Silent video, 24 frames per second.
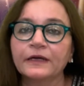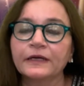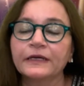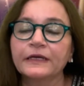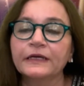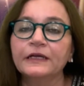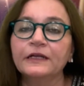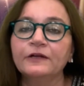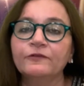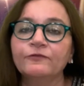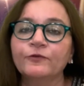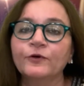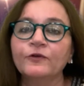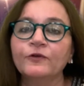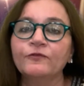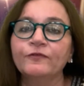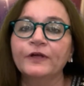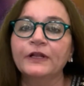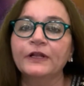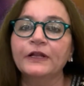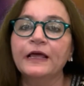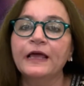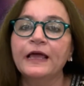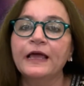he'll
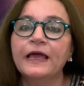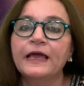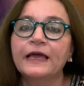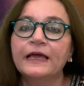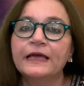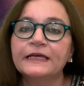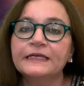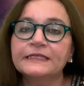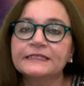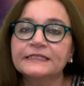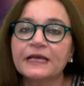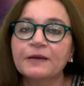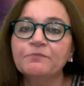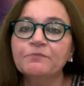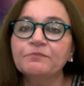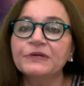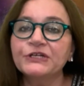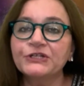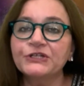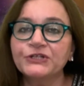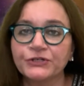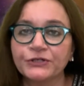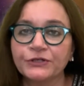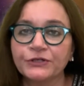fulfill his
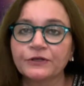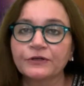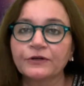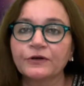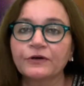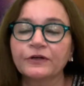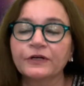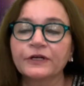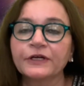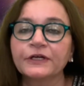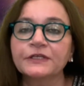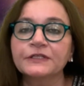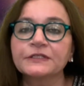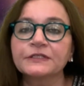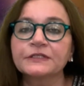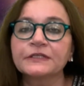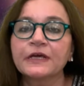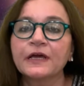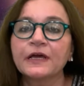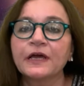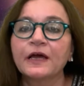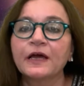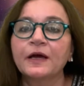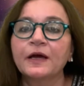ambition, or his